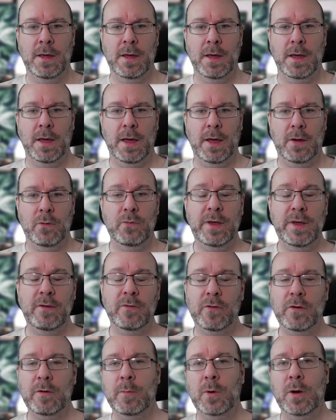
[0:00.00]
a
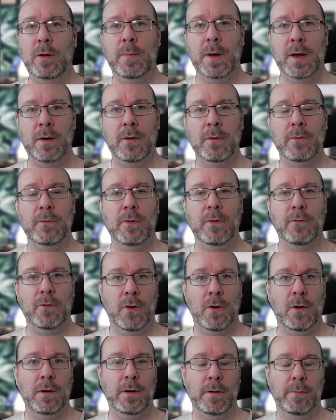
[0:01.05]
reasonable amount of
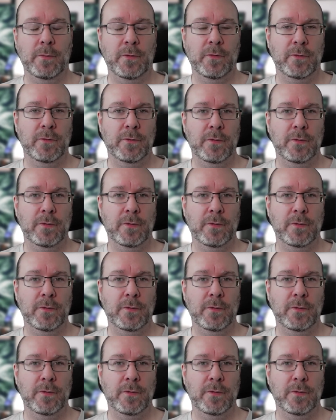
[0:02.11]
columns.